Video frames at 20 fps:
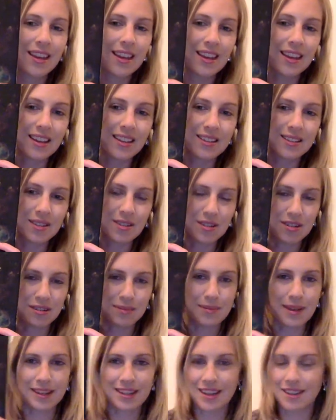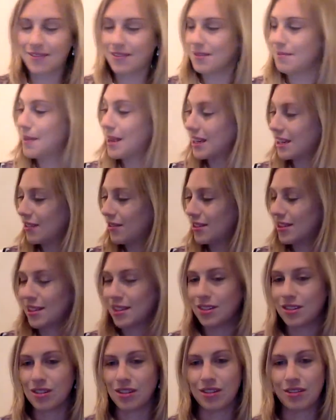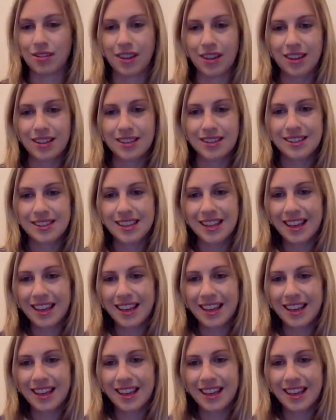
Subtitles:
It's called Magnificent Universe,